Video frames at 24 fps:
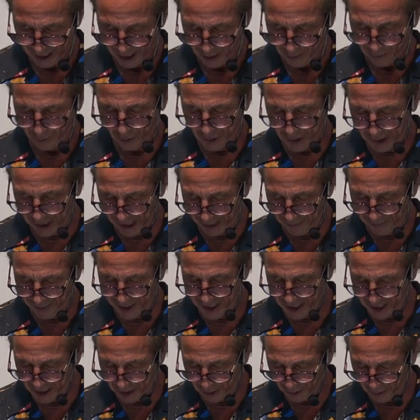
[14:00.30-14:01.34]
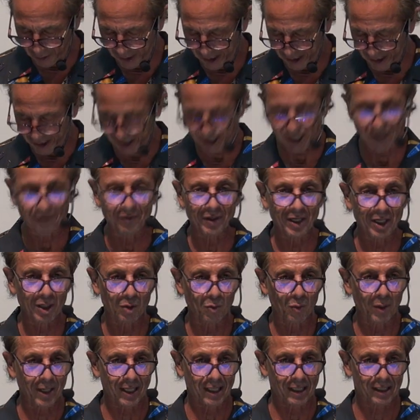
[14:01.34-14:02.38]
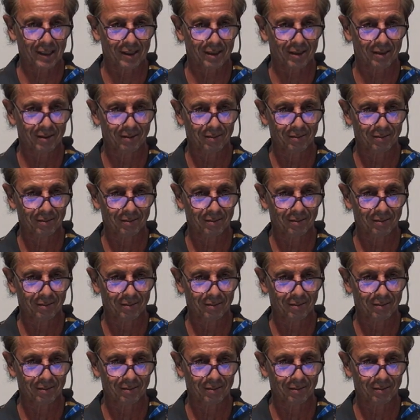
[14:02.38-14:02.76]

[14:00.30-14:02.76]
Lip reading: for 70 years and 70 weeks.